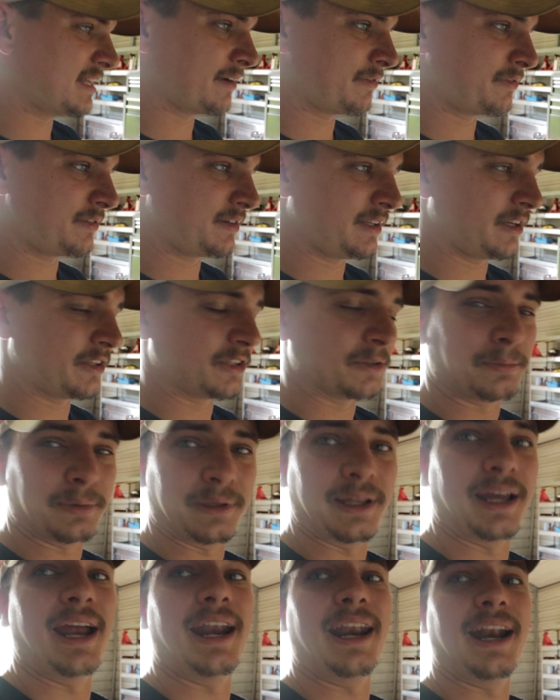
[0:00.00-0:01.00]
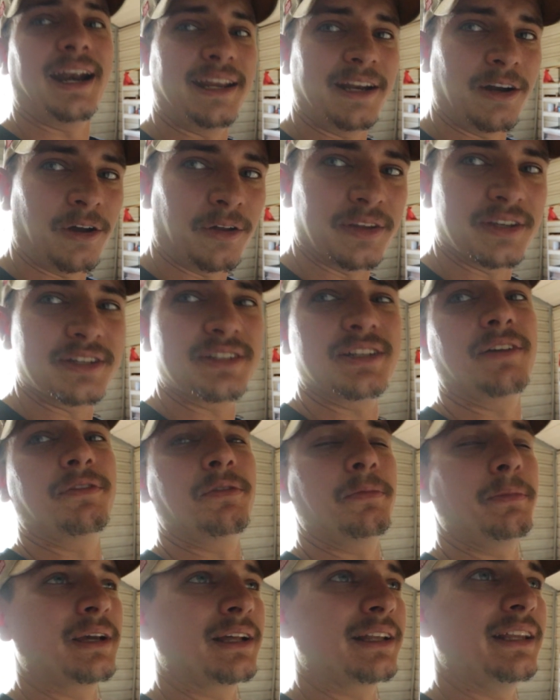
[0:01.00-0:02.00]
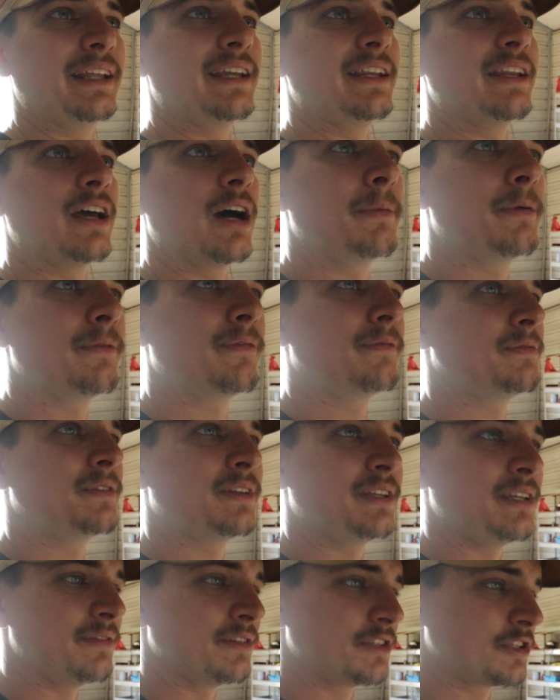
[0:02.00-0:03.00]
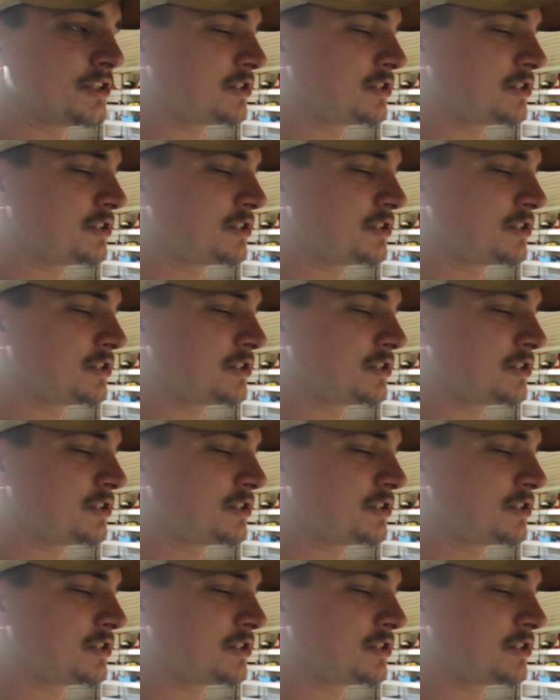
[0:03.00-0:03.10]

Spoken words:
definitely on the plan. I need all this stuff to be cleaned up to even